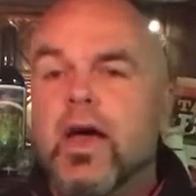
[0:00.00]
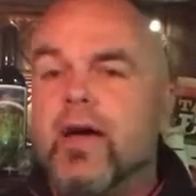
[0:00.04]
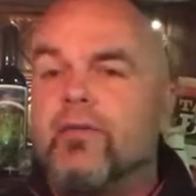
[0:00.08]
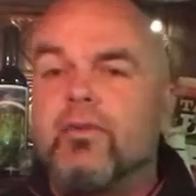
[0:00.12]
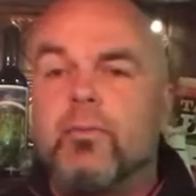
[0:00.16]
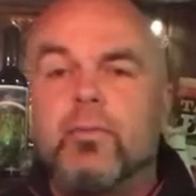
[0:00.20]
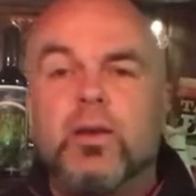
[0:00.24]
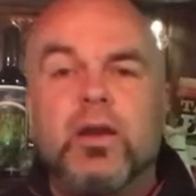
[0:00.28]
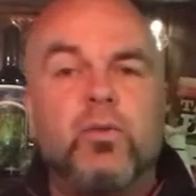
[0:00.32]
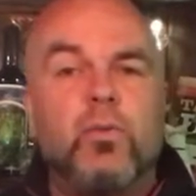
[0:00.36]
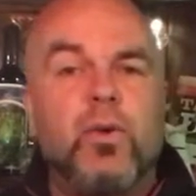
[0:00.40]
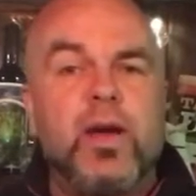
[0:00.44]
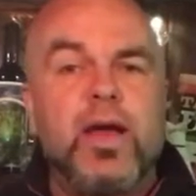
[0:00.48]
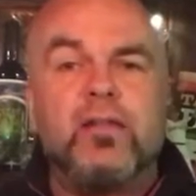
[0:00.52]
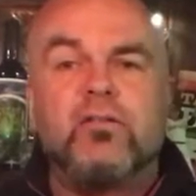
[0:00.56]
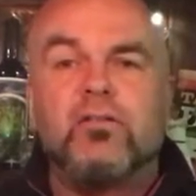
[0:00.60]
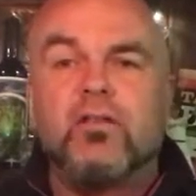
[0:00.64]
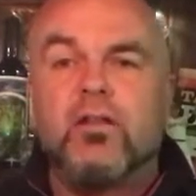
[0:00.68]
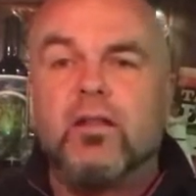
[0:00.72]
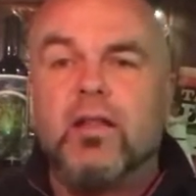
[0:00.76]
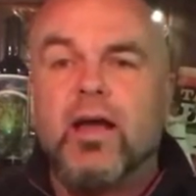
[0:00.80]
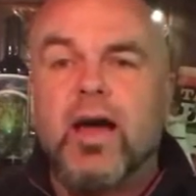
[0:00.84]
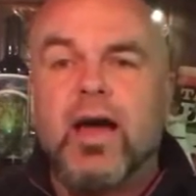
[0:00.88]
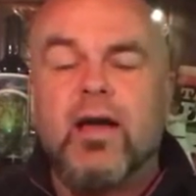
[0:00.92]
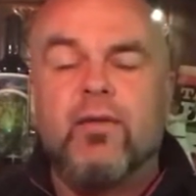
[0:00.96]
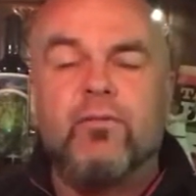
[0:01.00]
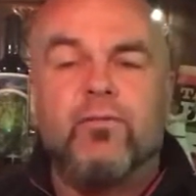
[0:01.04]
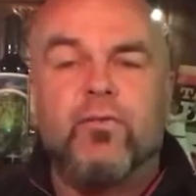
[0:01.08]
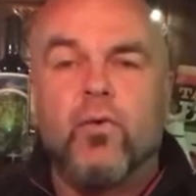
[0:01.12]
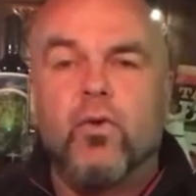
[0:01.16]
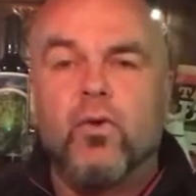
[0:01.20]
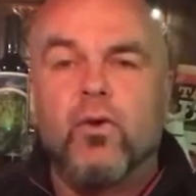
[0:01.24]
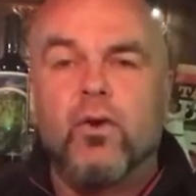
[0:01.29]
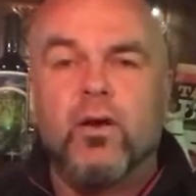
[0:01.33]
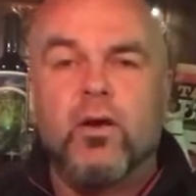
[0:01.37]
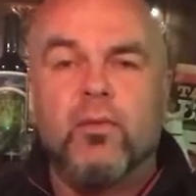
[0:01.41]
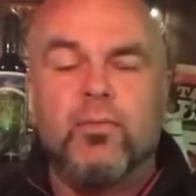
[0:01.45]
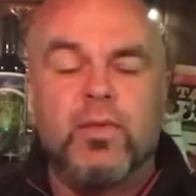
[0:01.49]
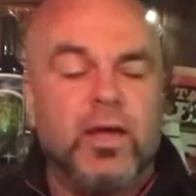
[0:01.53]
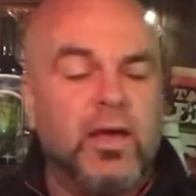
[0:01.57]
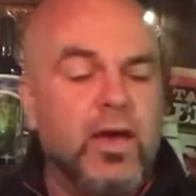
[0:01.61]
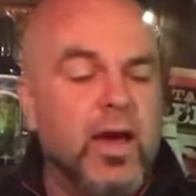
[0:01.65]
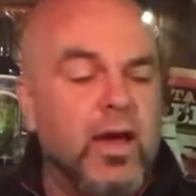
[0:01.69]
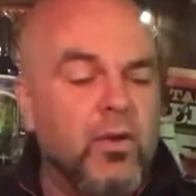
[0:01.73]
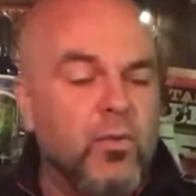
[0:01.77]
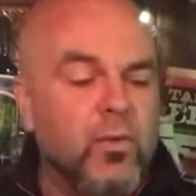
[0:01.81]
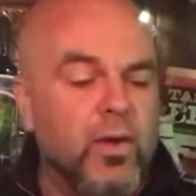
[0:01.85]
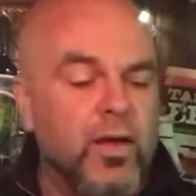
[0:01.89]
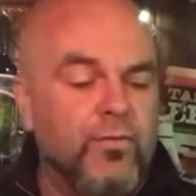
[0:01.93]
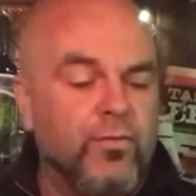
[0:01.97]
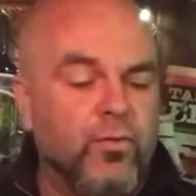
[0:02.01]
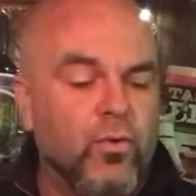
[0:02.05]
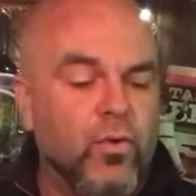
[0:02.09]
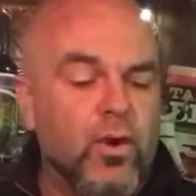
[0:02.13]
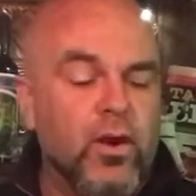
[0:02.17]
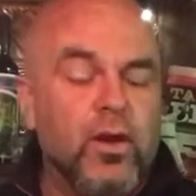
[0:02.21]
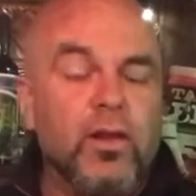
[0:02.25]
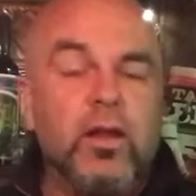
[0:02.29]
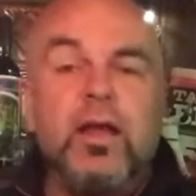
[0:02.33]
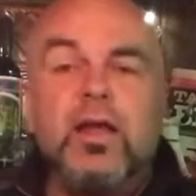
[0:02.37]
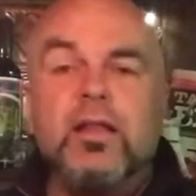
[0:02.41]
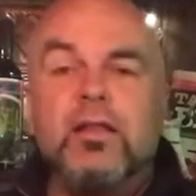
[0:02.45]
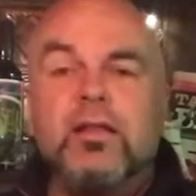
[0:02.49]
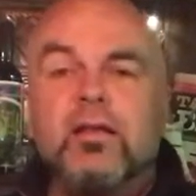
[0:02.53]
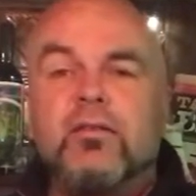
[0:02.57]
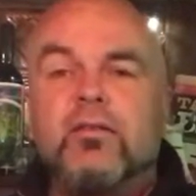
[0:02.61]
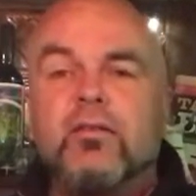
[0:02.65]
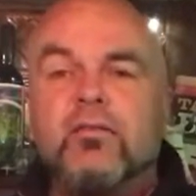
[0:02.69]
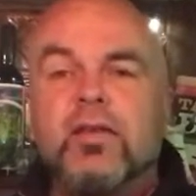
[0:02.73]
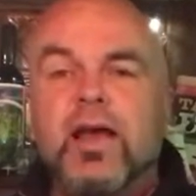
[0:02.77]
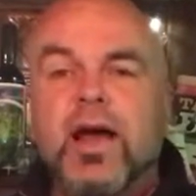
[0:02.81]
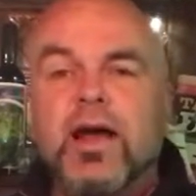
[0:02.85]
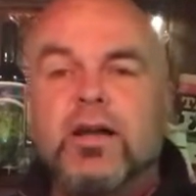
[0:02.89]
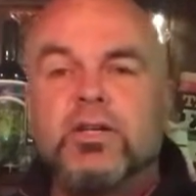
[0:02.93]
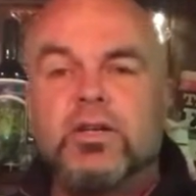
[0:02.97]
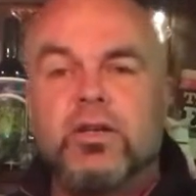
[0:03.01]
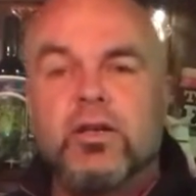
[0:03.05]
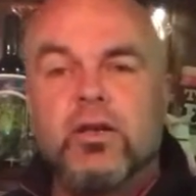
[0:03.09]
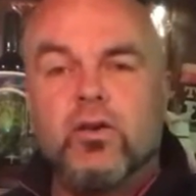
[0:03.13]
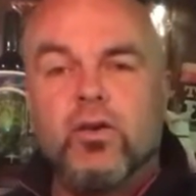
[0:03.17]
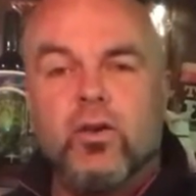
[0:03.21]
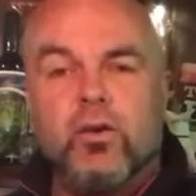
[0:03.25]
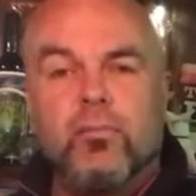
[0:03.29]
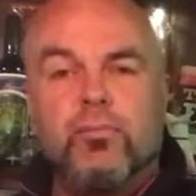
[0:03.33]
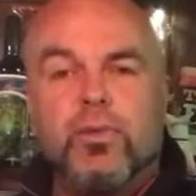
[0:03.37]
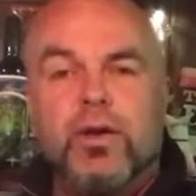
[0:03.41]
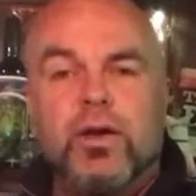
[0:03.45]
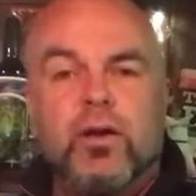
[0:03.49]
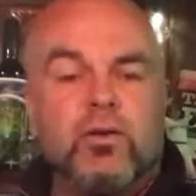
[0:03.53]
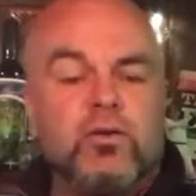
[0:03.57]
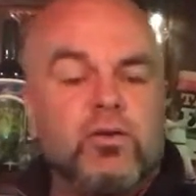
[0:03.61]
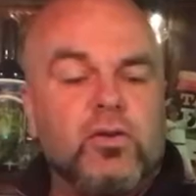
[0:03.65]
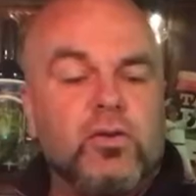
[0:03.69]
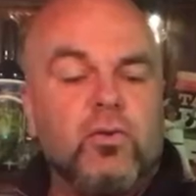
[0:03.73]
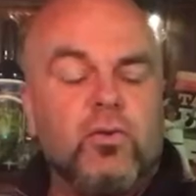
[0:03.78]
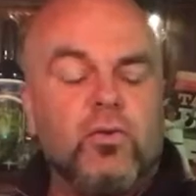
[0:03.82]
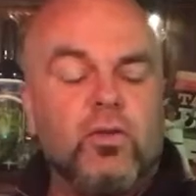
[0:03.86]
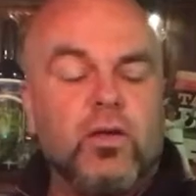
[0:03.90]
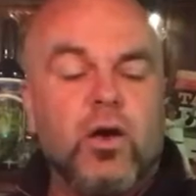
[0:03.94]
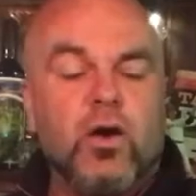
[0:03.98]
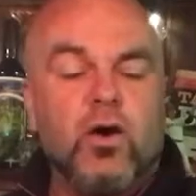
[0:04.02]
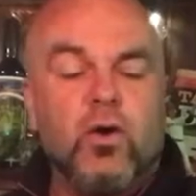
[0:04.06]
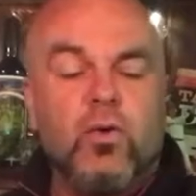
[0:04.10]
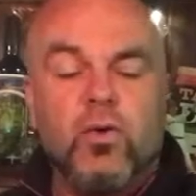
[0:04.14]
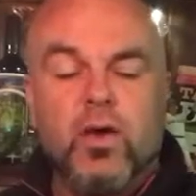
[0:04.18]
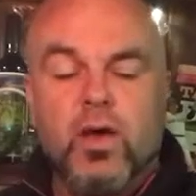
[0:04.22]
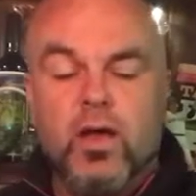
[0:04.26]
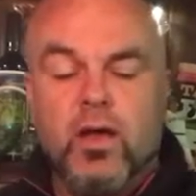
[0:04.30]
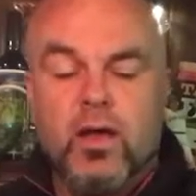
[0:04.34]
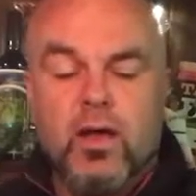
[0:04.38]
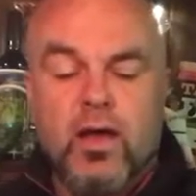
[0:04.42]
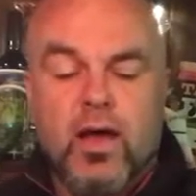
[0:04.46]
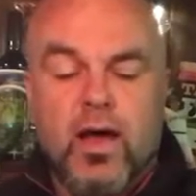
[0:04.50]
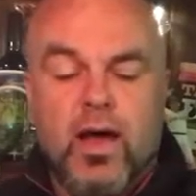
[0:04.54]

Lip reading: Everybody waits in line for them. They kind of wait for it. This is actually a good beer too, though.